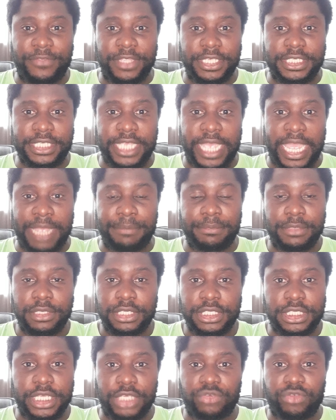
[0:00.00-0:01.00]
this game,
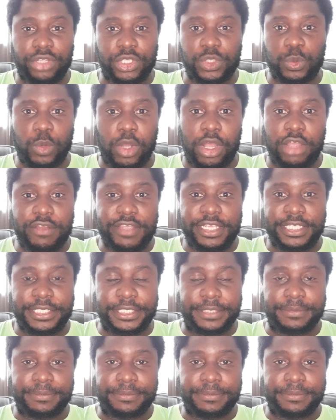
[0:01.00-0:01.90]
Cedric Suarez.